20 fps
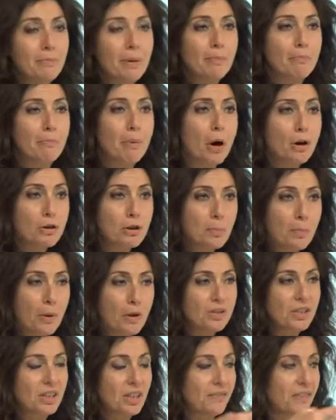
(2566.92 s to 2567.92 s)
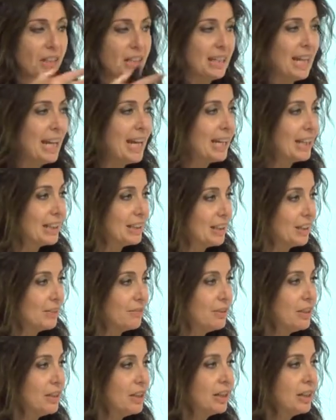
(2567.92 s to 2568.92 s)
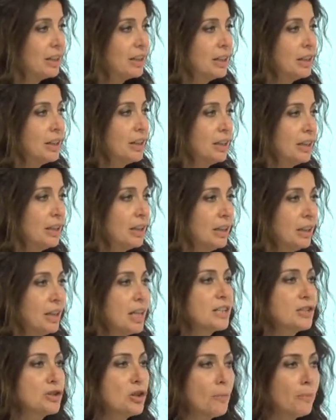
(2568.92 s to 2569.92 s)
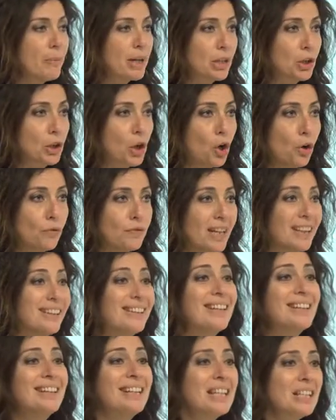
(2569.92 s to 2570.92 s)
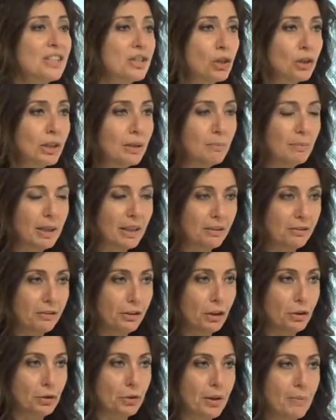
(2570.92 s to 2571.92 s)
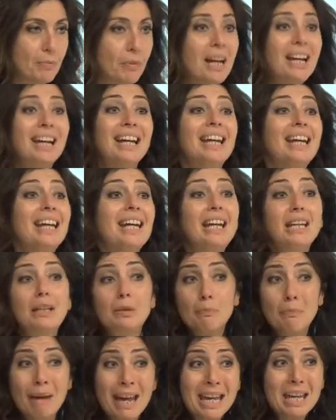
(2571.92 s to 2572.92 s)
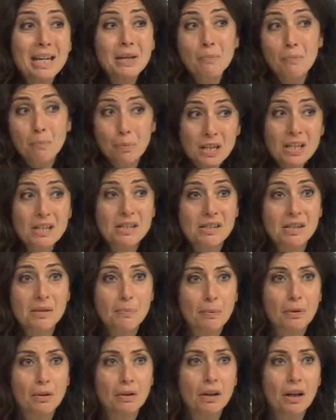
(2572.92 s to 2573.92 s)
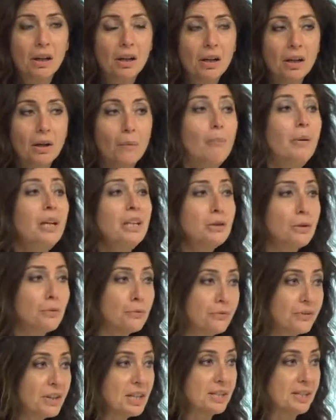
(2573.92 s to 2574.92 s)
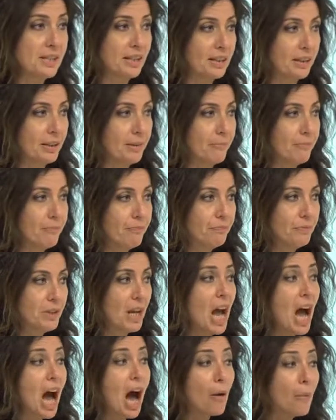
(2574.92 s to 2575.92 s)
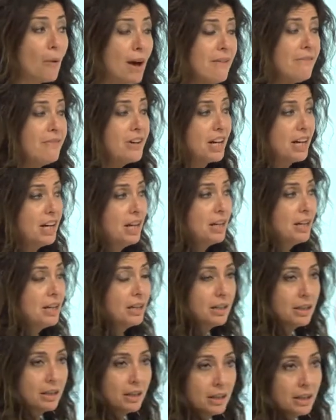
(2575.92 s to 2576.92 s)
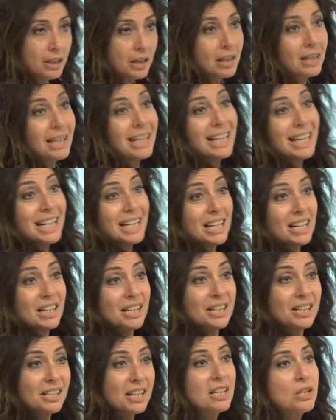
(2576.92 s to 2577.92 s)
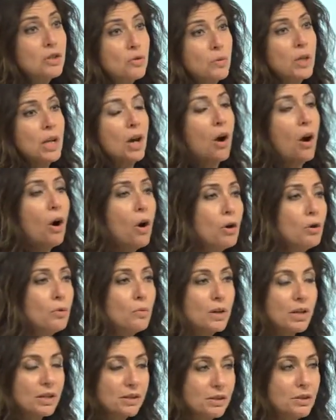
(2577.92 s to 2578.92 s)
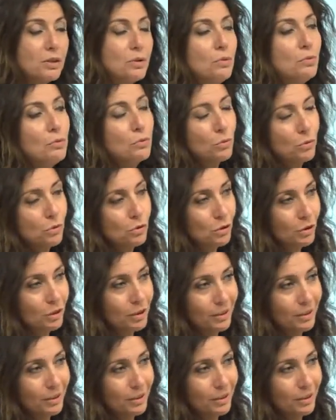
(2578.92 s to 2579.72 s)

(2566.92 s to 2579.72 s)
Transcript: be both positive and negative, is not Markovian. There is no Lindblad theorem. It may, in principle, be non-physical. However, since we always use